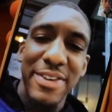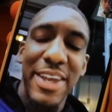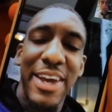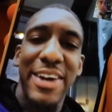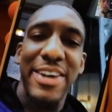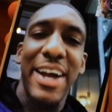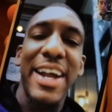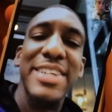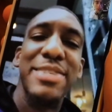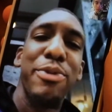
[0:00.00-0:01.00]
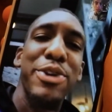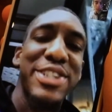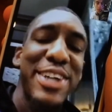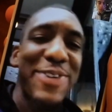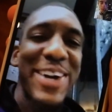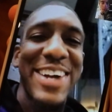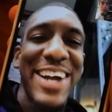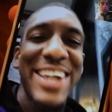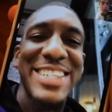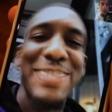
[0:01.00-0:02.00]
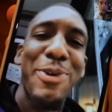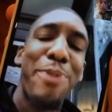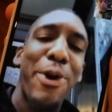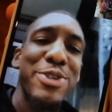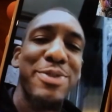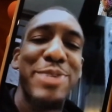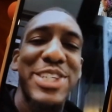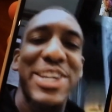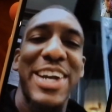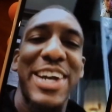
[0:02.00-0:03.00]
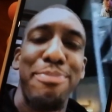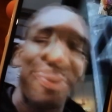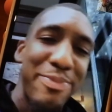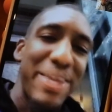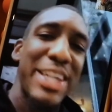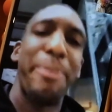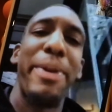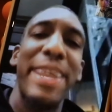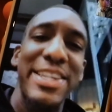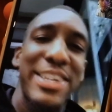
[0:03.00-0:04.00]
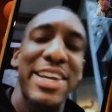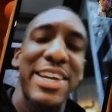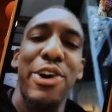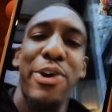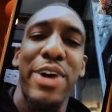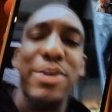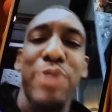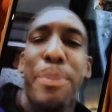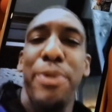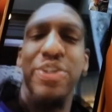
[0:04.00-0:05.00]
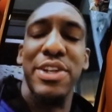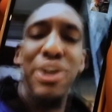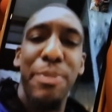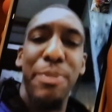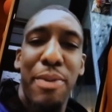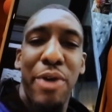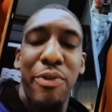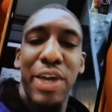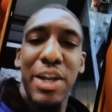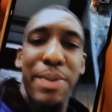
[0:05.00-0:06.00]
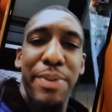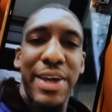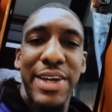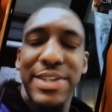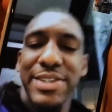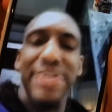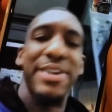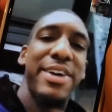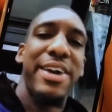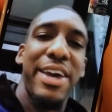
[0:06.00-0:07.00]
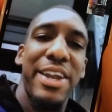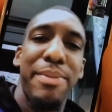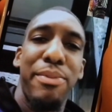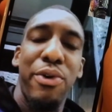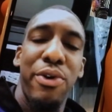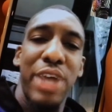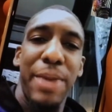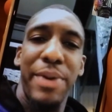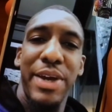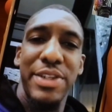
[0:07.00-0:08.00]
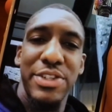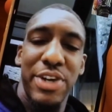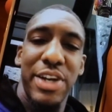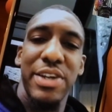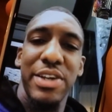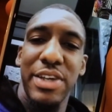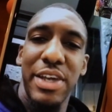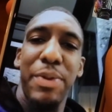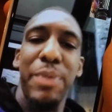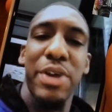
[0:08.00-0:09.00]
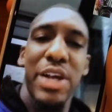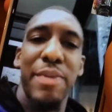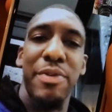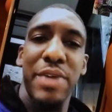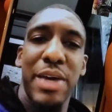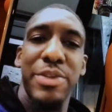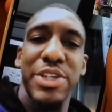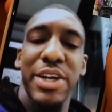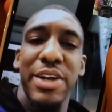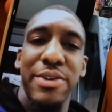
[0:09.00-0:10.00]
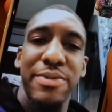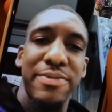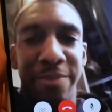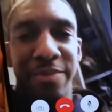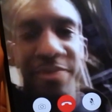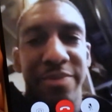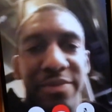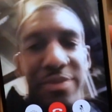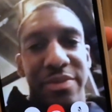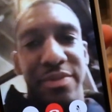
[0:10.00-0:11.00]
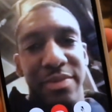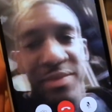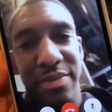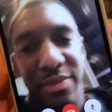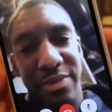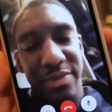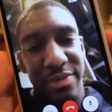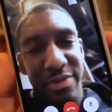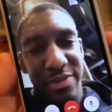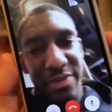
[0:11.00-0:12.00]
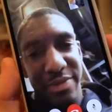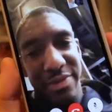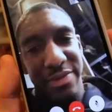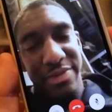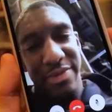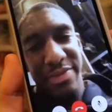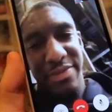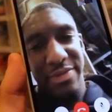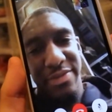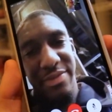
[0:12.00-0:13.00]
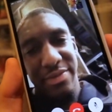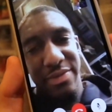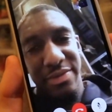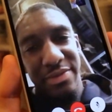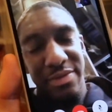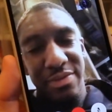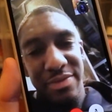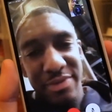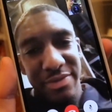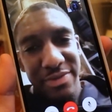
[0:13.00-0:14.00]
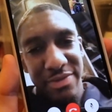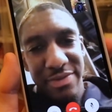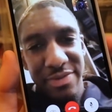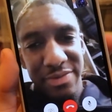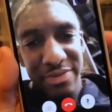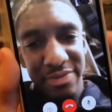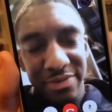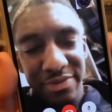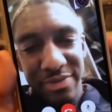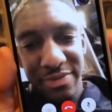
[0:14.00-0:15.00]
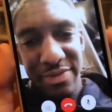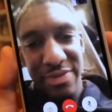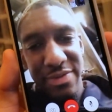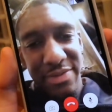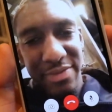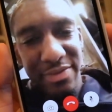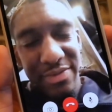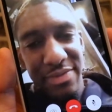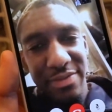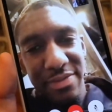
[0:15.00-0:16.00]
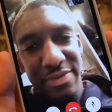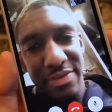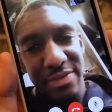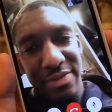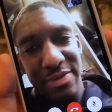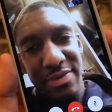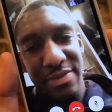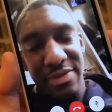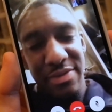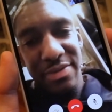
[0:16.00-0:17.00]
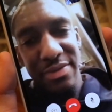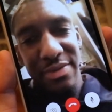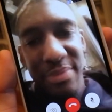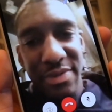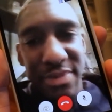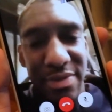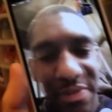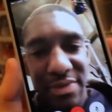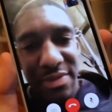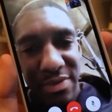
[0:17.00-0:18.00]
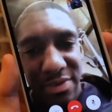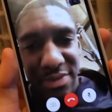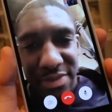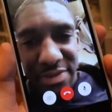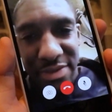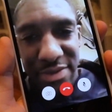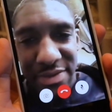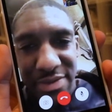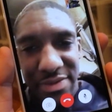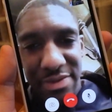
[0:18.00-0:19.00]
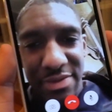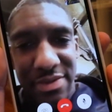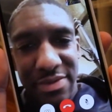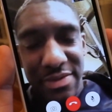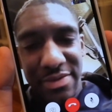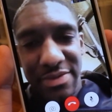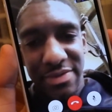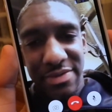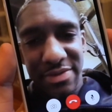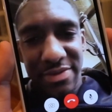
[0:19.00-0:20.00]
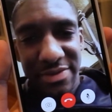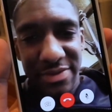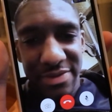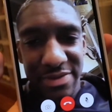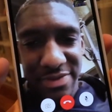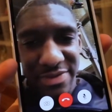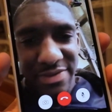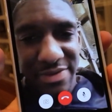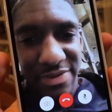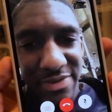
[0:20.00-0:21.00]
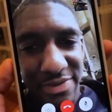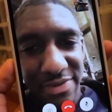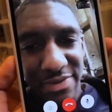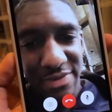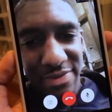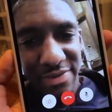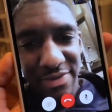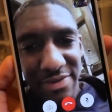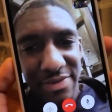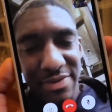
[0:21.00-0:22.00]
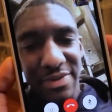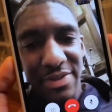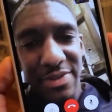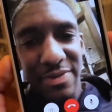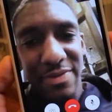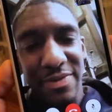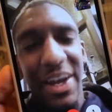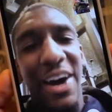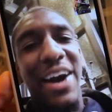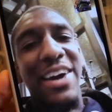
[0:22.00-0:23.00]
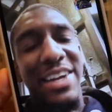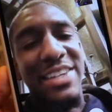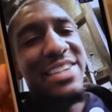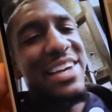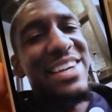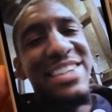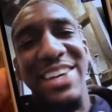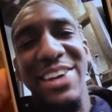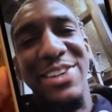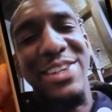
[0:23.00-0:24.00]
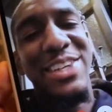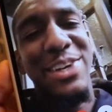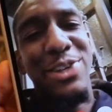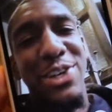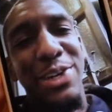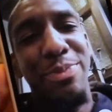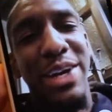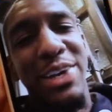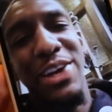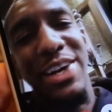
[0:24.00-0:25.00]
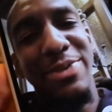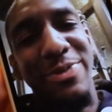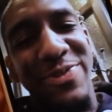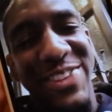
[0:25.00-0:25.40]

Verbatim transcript: Yeah, I got some more stuff. I got some more posts. I'm just trying to get the page to get going. That's why I post a little bit on my regular page, and then more on that page to try to get people to come and check it out. All right, bro, I appreciate it. So let's do this. I know you got a crazy collection. If you don't believe me, you can go check it out on his Instagram. But let's say if this video gets 15,000 likes, I'm gonna do a collection video with you. All right, that sounds I'll good. Fly wherever you